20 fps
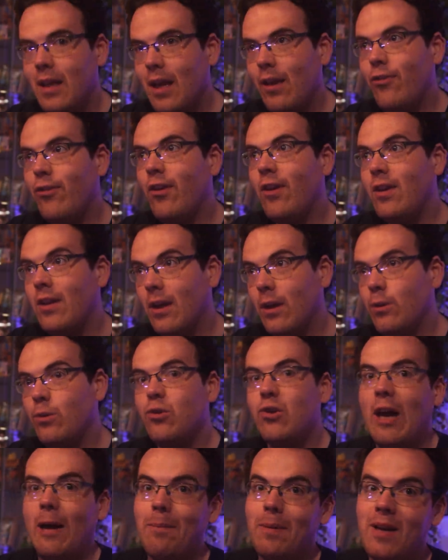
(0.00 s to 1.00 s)
Yes, I know,
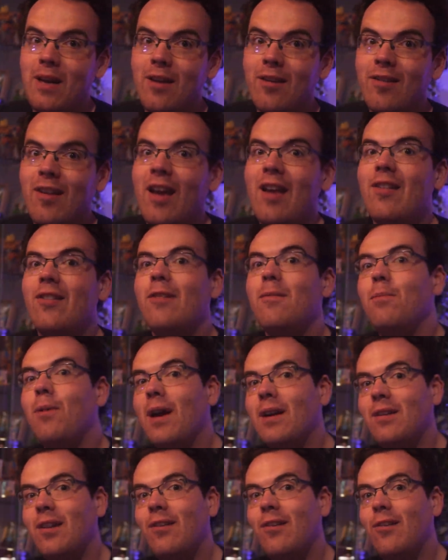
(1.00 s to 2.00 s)
Japanese tastes and
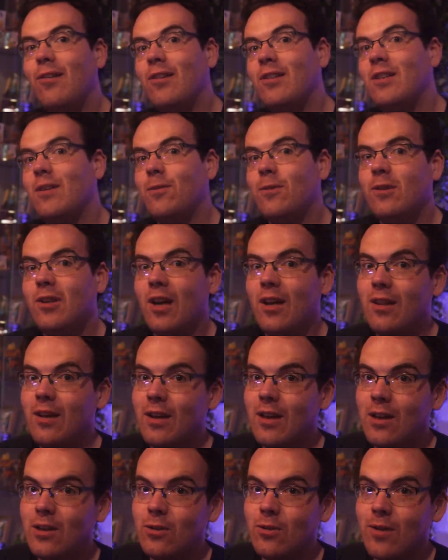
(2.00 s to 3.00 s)
practices are different to other
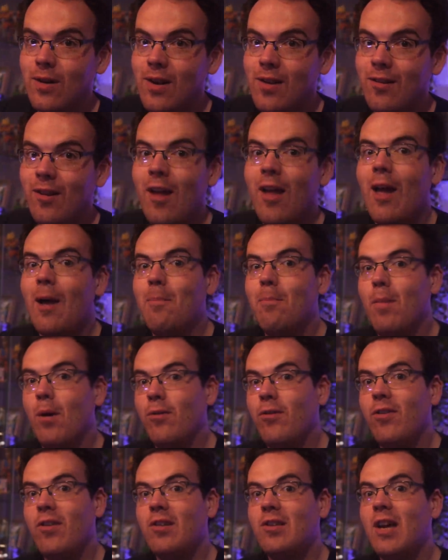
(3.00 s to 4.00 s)
countries, and
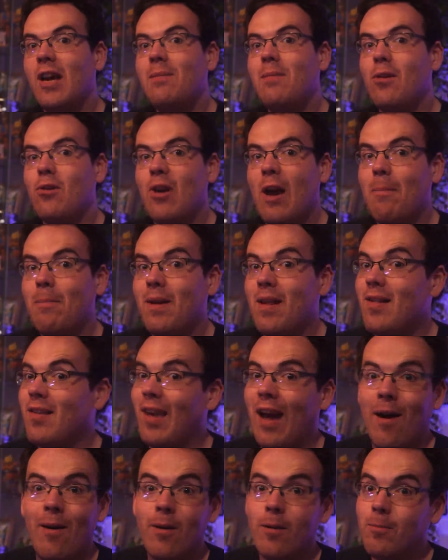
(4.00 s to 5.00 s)
most of the time the Japanese
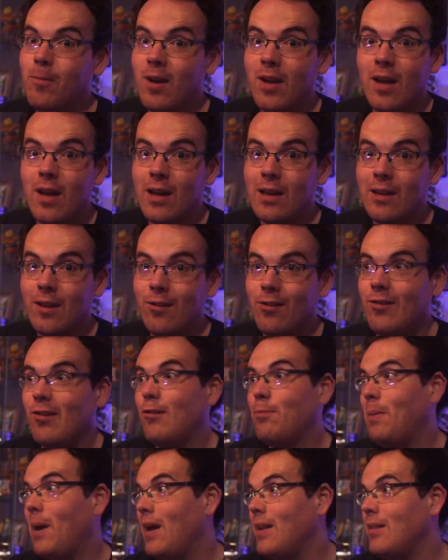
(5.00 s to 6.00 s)
carry on regardless,
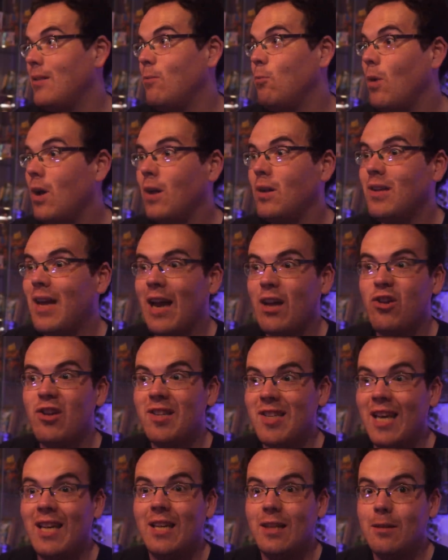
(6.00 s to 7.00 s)
despite the world
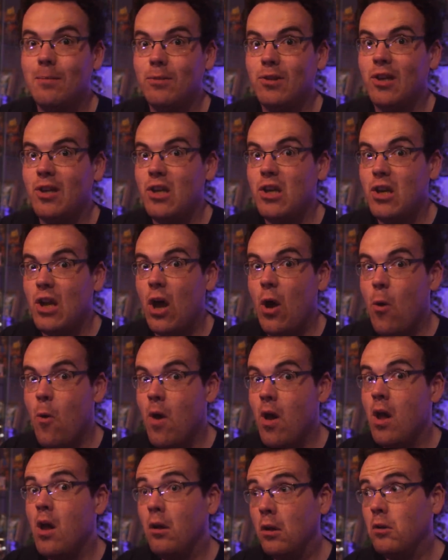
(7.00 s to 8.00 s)
actually telling them to, you
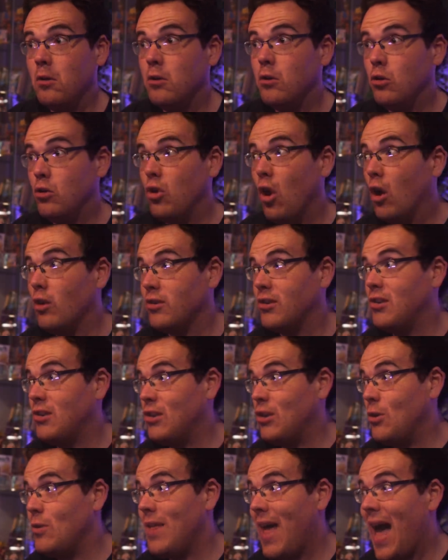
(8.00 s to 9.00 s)
know, not
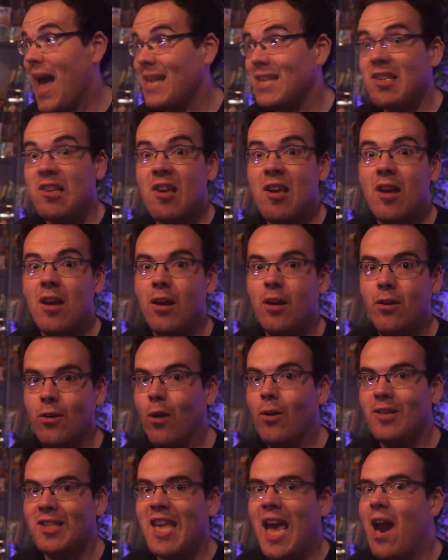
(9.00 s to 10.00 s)
do that?
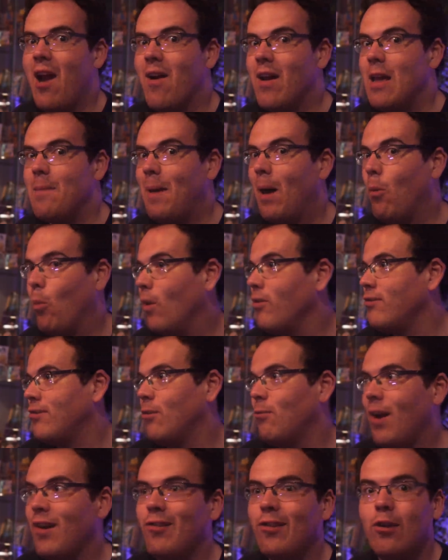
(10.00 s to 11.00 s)
Not caring about what
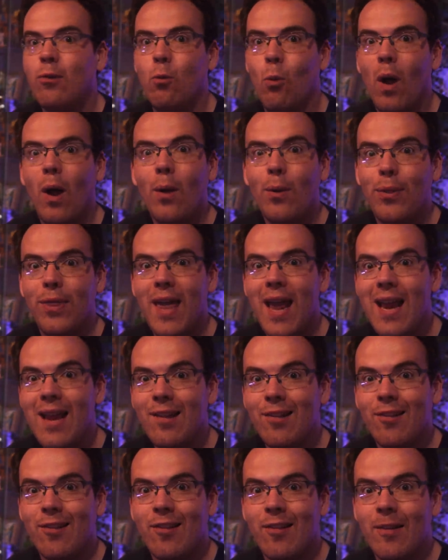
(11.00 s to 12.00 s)
the rest of the world
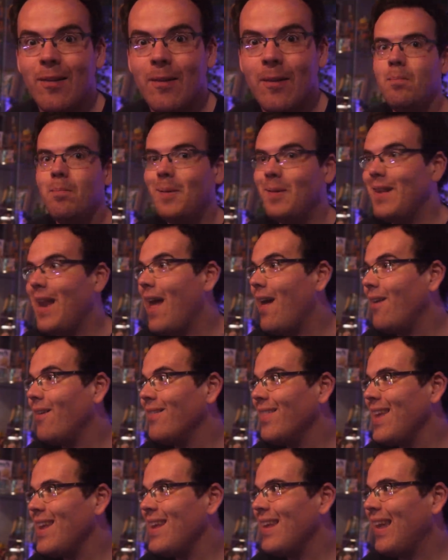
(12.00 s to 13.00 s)
thinks? But
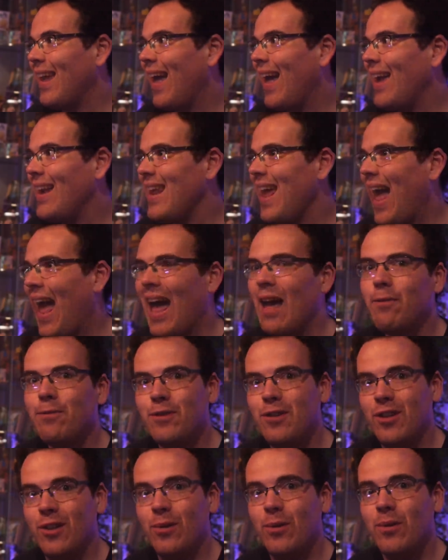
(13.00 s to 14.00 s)
now they kinda
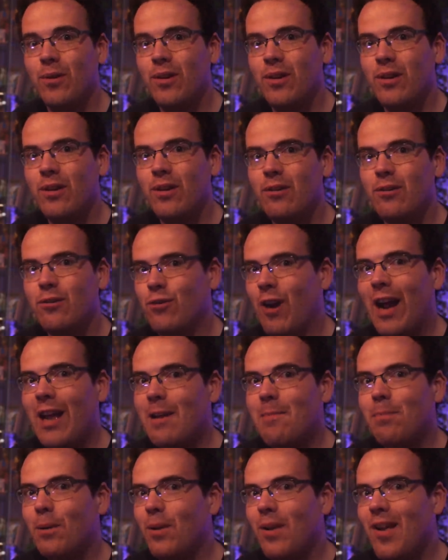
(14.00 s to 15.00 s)
have to.
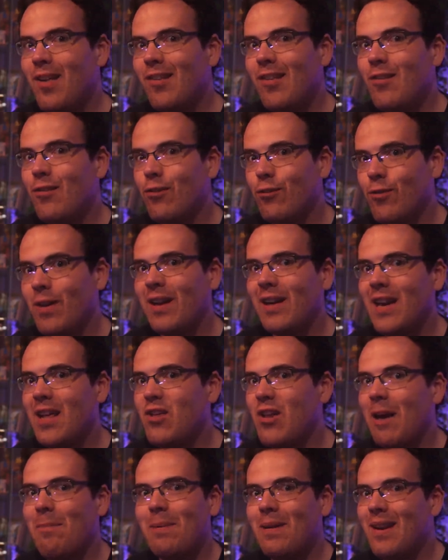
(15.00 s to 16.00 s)
Dragon Ball isn't strictly
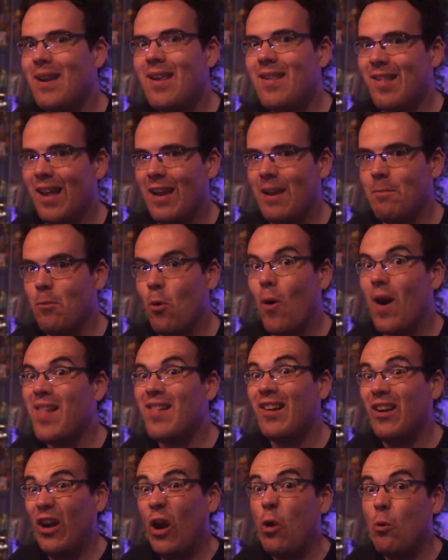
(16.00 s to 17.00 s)
Japanese anymore,
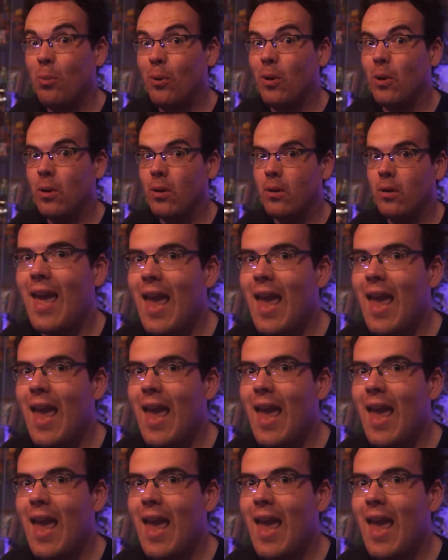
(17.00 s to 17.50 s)
it's global.